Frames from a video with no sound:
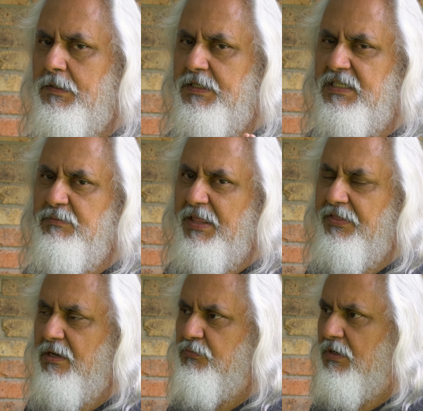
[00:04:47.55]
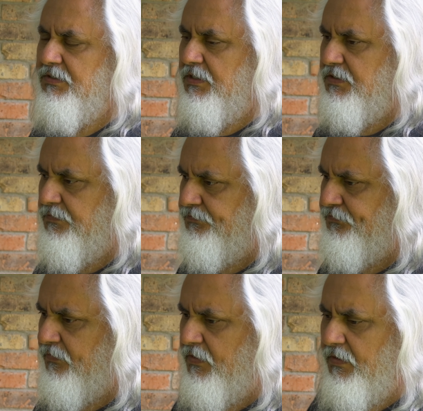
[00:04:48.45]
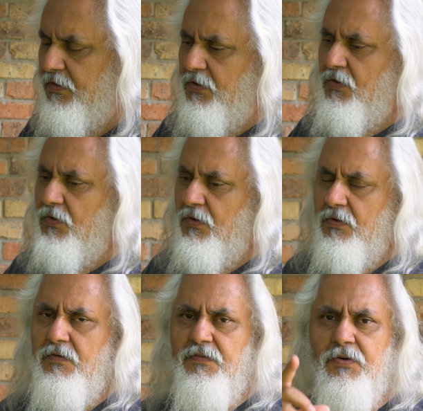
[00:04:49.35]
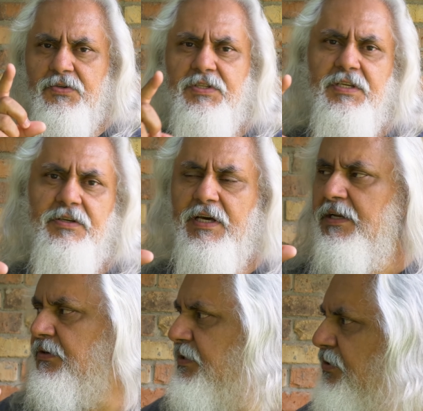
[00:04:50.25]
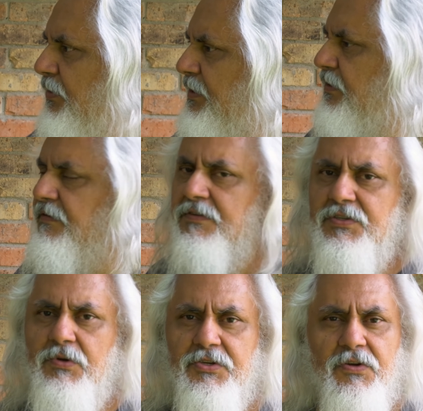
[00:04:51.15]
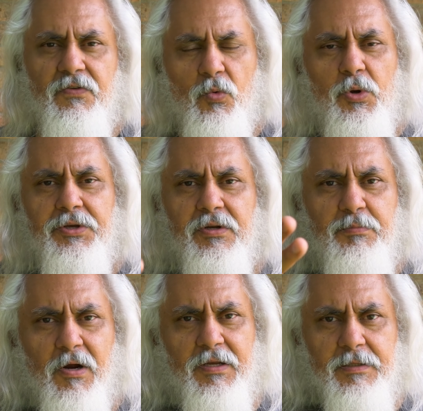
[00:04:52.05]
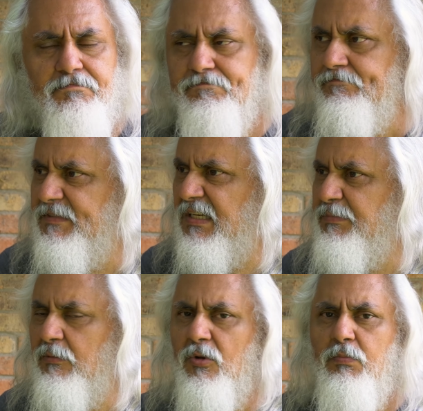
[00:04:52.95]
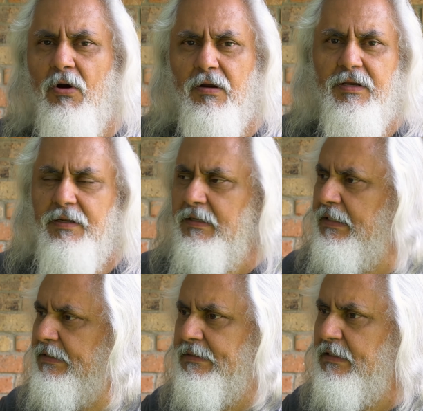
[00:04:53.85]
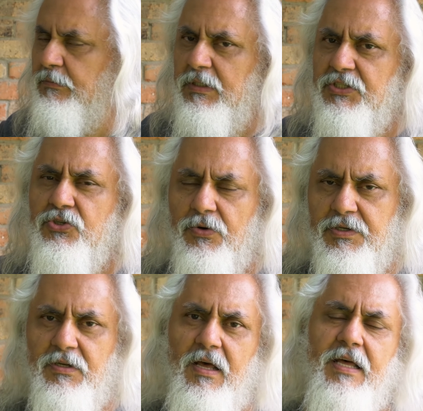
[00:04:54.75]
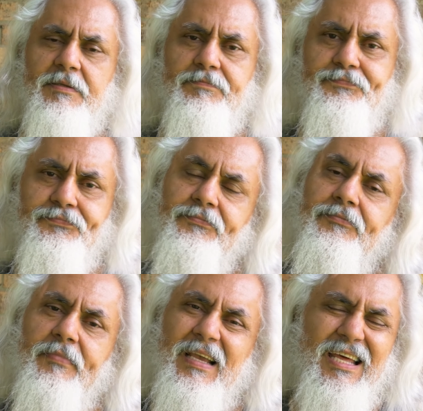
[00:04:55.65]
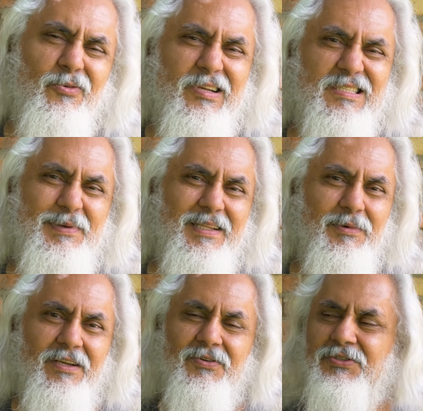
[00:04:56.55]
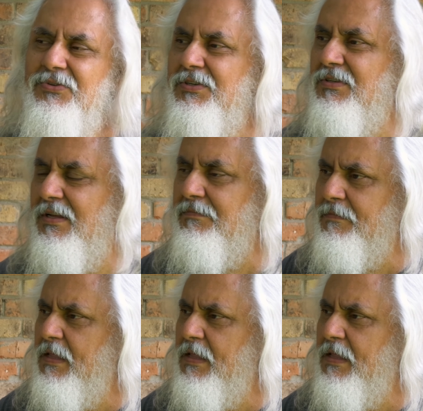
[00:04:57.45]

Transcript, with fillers: This is my thought process. First thing you got to do is create the infrastructure for where you're going to park it. Some people park it at some storage lot. I don't want to spend the money for a storage lot.